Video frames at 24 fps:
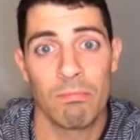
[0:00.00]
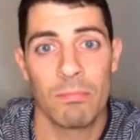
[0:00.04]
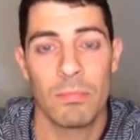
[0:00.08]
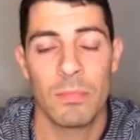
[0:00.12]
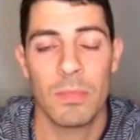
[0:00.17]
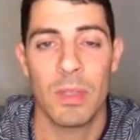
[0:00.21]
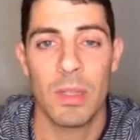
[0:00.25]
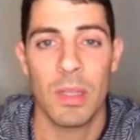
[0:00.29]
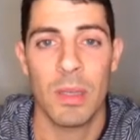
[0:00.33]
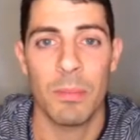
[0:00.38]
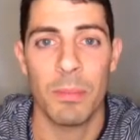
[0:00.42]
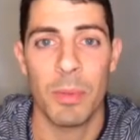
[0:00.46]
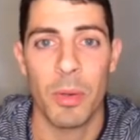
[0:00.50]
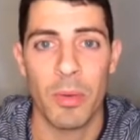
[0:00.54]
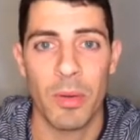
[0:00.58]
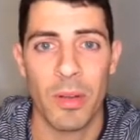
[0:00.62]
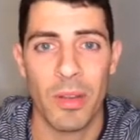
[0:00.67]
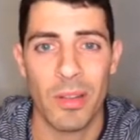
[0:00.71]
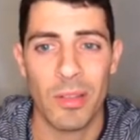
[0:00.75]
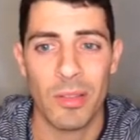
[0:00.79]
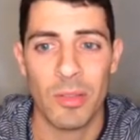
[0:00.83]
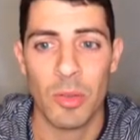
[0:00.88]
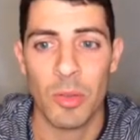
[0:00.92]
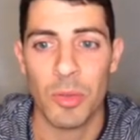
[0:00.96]
the opponent
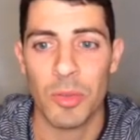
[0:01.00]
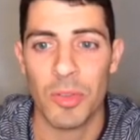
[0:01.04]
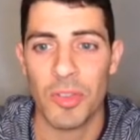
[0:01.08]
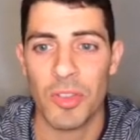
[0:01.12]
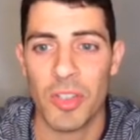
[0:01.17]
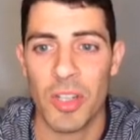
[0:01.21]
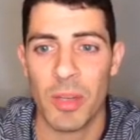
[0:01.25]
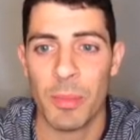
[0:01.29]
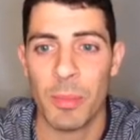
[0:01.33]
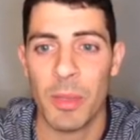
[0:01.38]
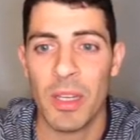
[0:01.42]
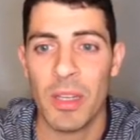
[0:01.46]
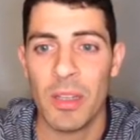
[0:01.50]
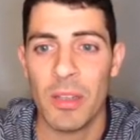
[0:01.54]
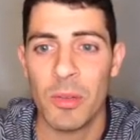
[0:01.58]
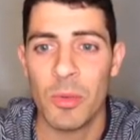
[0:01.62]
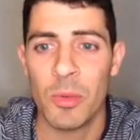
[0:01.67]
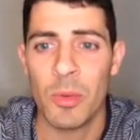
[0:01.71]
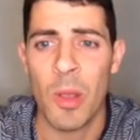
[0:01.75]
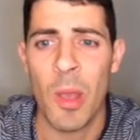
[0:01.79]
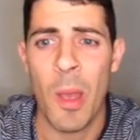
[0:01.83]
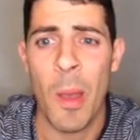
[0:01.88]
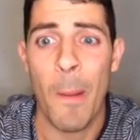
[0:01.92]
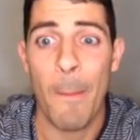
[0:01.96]
is close to checkmating you,
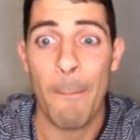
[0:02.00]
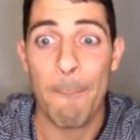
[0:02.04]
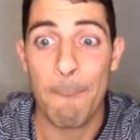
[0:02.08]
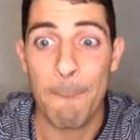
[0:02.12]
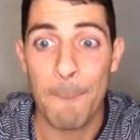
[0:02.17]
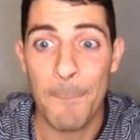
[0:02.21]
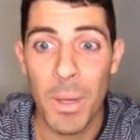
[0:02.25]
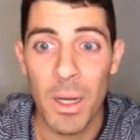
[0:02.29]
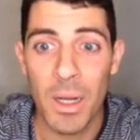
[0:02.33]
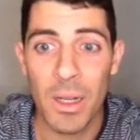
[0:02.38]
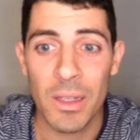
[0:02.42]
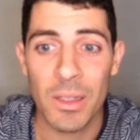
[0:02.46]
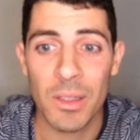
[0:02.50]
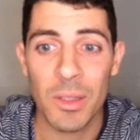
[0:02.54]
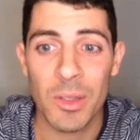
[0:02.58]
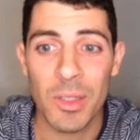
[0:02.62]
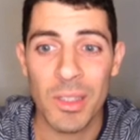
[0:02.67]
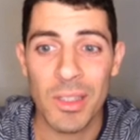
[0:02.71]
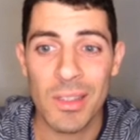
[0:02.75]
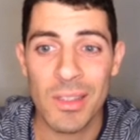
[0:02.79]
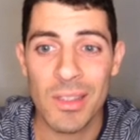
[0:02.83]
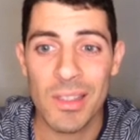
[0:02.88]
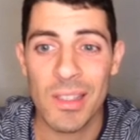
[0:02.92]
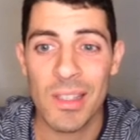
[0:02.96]
but you
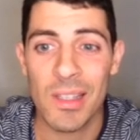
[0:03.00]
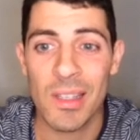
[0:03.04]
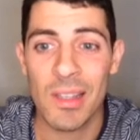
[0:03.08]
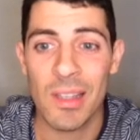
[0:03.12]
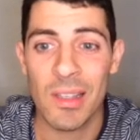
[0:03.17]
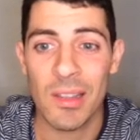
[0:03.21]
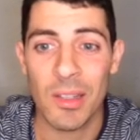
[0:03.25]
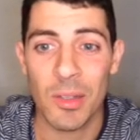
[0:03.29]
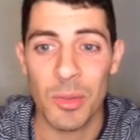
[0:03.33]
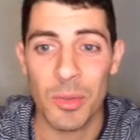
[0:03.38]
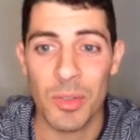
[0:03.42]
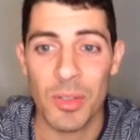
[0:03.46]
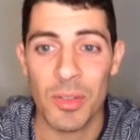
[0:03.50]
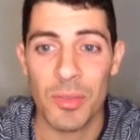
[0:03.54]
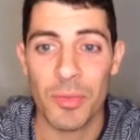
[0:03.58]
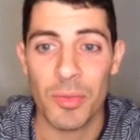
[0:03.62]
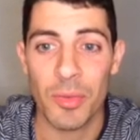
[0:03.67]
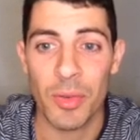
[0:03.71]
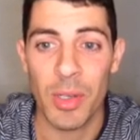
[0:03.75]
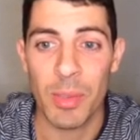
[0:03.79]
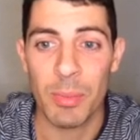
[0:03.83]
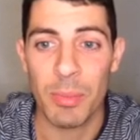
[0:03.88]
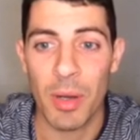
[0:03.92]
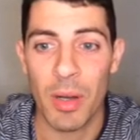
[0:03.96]
did see that there was a
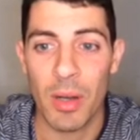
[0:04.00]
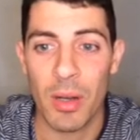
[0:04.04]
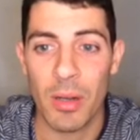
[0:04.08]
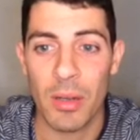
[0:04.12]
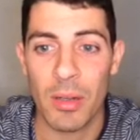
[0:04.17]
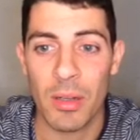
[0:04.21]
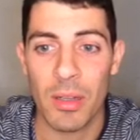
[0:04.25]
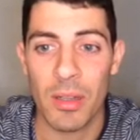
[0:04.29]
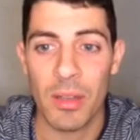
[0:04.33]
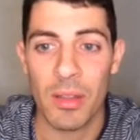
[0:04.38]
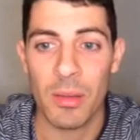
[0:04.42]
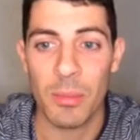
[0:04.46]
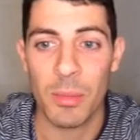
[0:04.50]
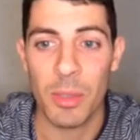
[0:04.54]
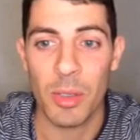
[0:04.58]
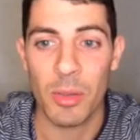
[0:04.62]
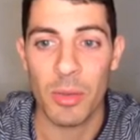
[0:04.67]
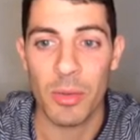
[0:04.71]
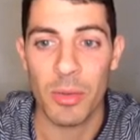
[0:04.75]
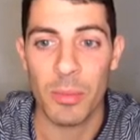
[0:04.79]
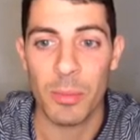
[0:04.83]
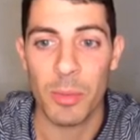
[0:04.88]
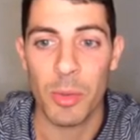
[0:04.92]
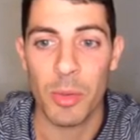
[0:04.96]
free pawn in the middle of
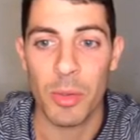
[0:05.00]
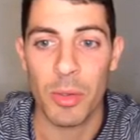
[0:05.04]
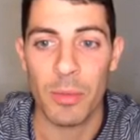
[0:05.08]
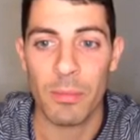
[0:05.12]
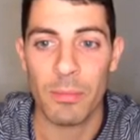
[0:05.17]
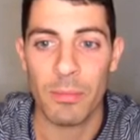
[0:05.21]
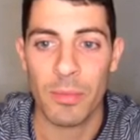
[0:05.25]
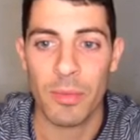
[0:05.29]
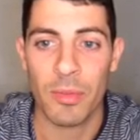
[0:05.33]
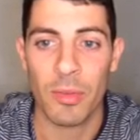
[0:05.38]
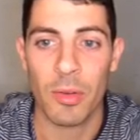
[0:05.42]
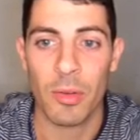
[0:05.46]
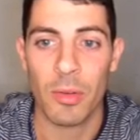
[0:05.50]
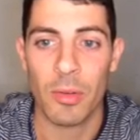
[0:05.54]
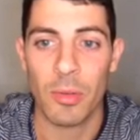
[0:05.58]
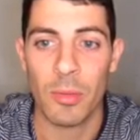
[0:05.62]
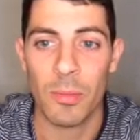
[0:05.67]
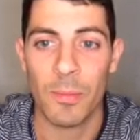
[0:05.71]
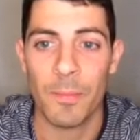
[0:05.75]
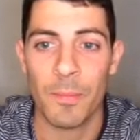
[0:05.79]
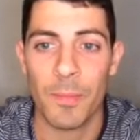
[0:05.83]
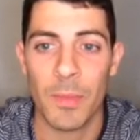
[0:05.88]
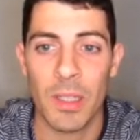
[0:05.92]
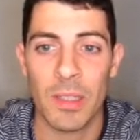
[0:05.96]
the board. So
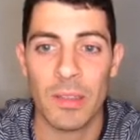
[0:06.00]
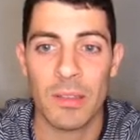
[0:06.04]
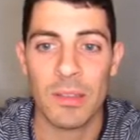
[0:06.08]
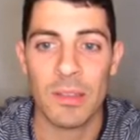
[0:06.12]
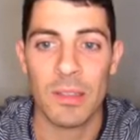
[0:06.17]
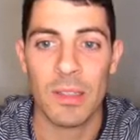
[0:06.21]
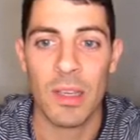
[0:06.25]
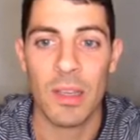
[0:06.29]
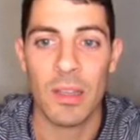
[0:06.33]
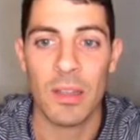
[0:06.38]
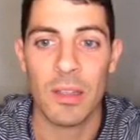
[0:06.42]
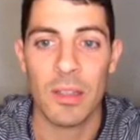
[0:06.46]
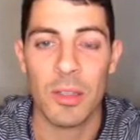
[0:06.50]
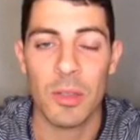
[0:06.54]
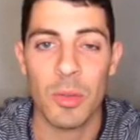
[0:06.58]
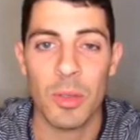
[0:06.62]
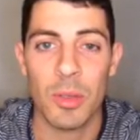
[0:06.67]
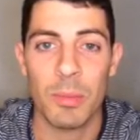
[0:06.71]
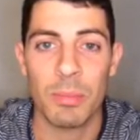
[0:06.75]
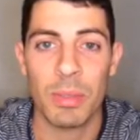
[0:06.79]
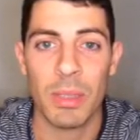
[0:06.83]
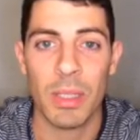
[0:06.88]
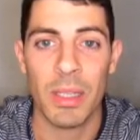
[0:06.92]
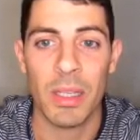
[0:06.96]
let's say that you
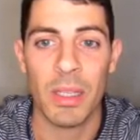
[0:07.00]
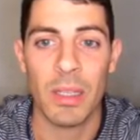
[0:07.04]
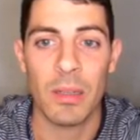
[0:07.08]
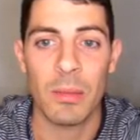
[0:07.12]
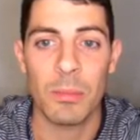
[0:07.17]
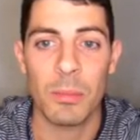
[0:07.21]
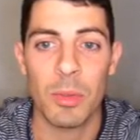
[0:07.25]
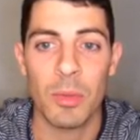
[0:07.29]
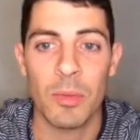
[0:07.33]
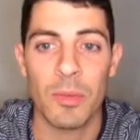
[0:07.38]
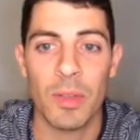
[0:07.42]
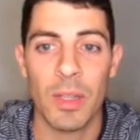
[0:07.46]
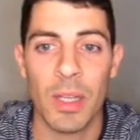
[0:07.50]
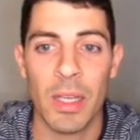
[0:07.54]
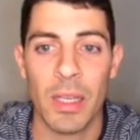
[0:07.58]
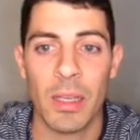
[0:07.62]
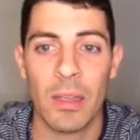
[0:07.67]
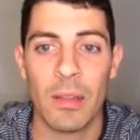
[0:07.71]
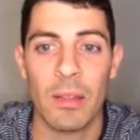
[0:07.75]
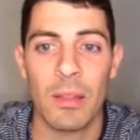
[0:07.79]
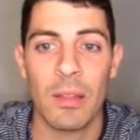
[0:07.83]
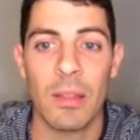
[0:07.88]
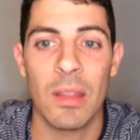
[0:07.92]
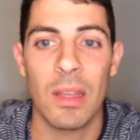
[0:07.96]
had played a move like
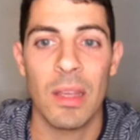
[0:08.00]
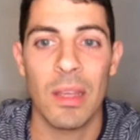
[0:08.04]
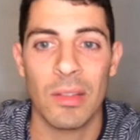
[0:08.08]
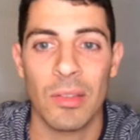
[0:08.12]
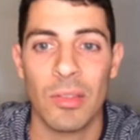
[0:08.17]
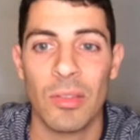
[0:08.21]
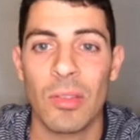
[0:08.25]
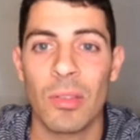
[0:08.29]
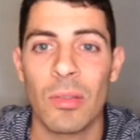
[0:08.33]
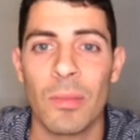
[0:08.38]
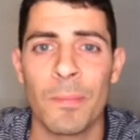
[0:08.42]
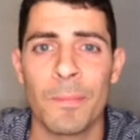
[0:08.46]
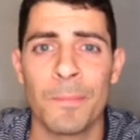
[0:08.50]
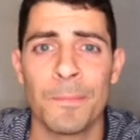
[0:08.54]
this.